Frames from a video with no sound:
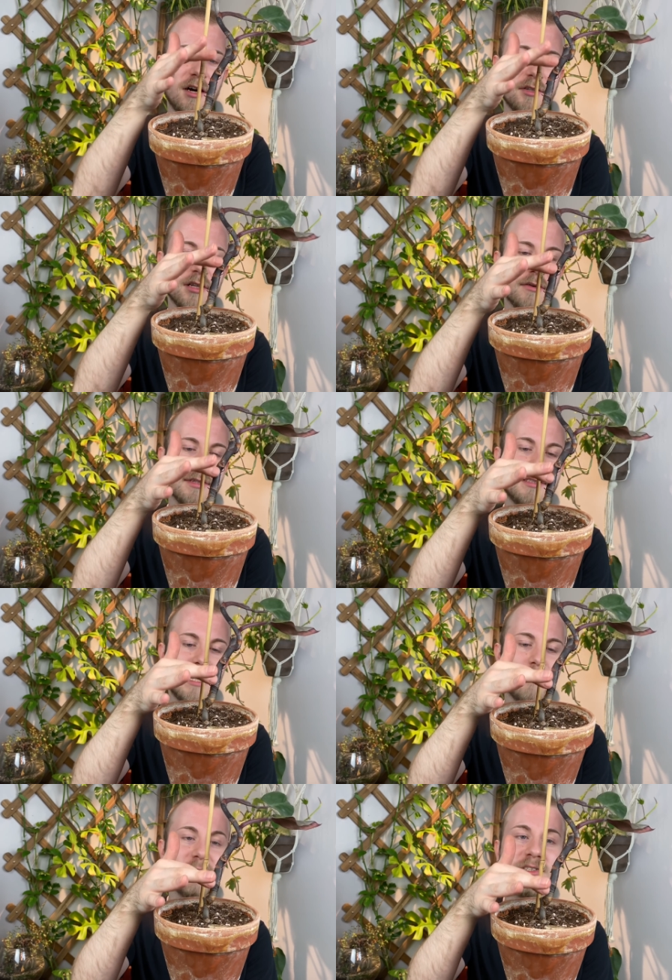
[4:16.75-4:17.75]
on the lower
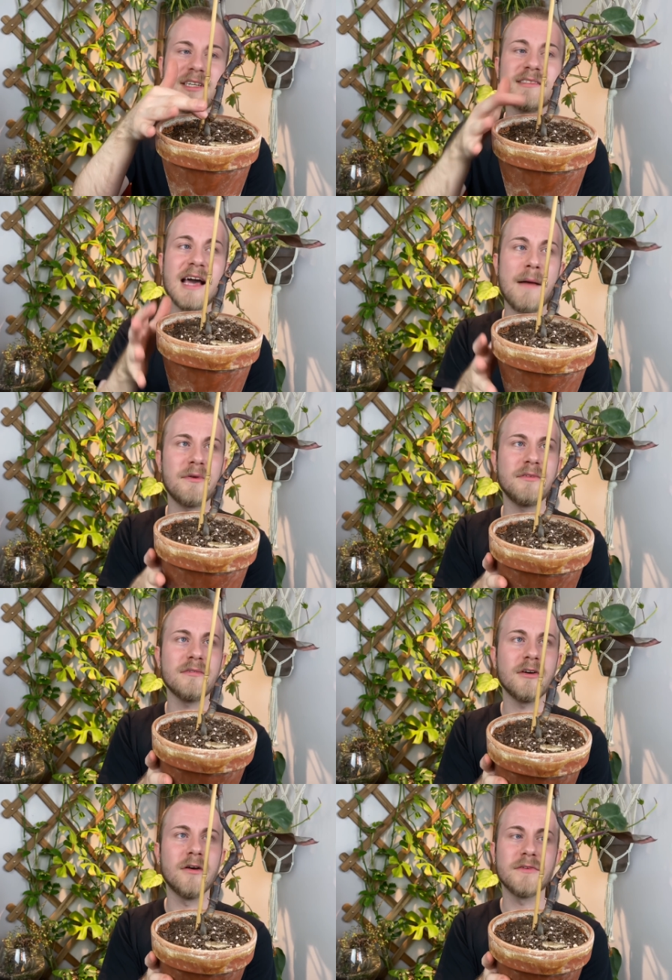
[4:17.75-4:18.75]
stem, which does
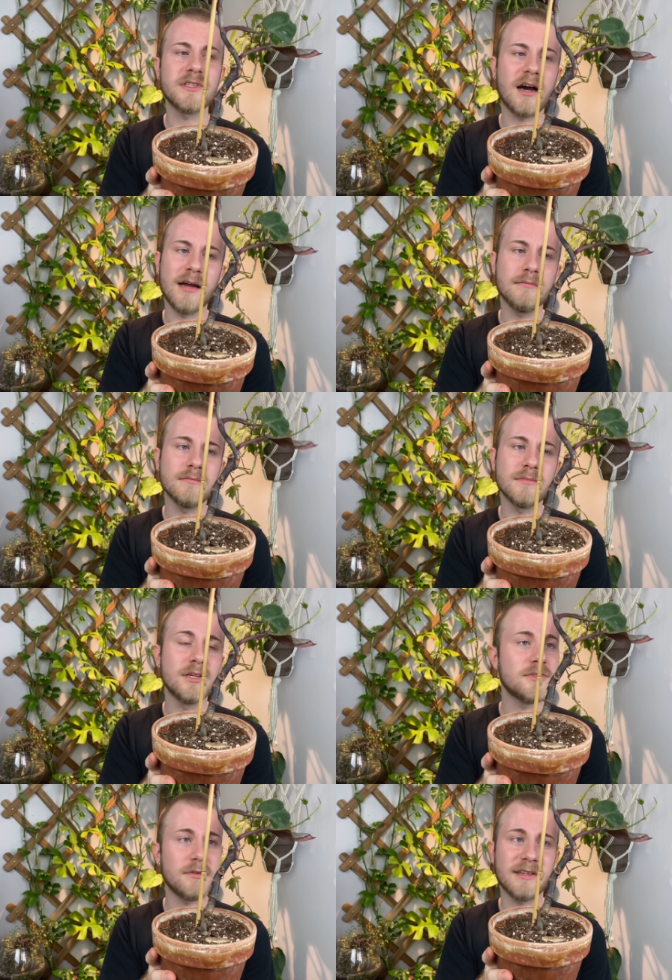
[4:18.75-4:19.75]
happen over time.
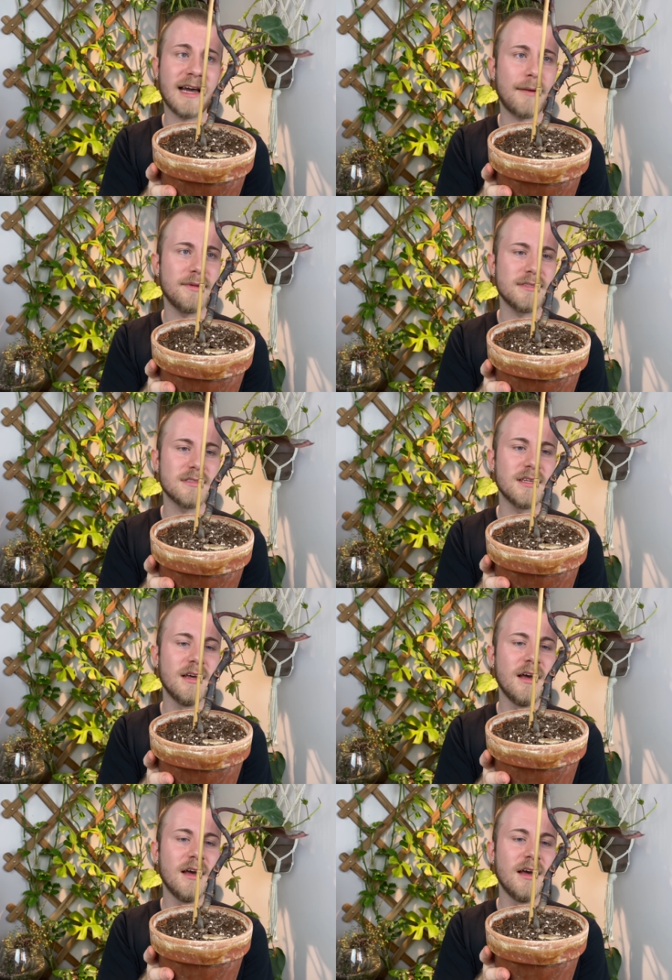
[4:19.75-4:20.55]
It totally happens.